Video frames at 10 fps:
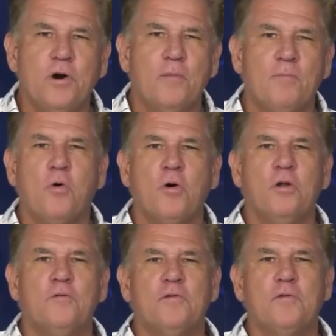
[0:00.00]
We are a
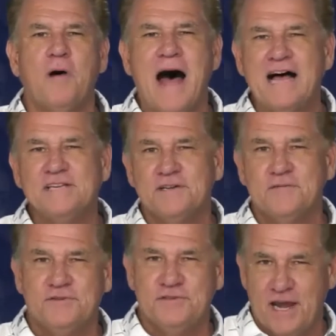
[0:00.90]
portal for
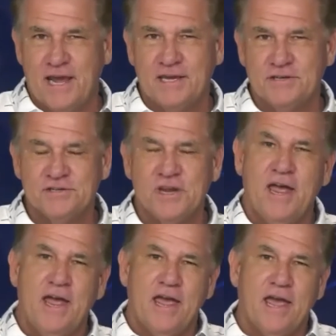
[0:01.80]
positive change,
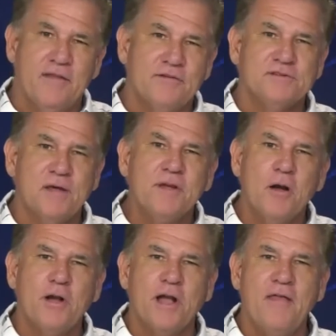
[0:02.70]
and there's
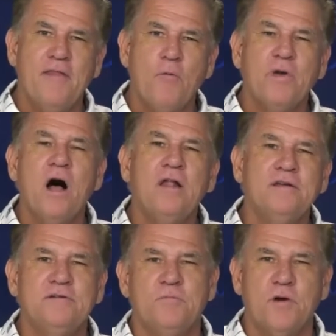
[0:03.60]
something going on that we
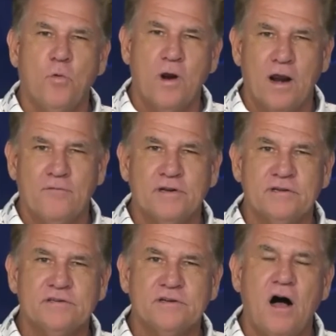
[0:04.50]
all need to be aware of,
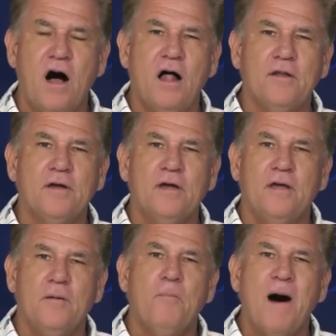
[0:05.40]
and it's called
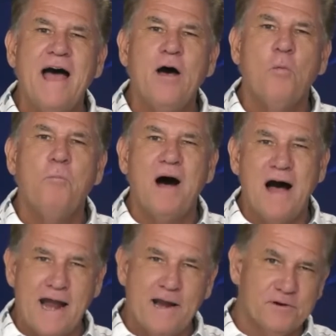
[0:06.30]

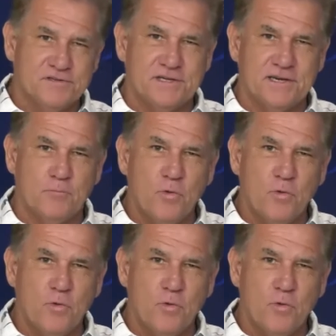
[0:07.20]
biopiracy.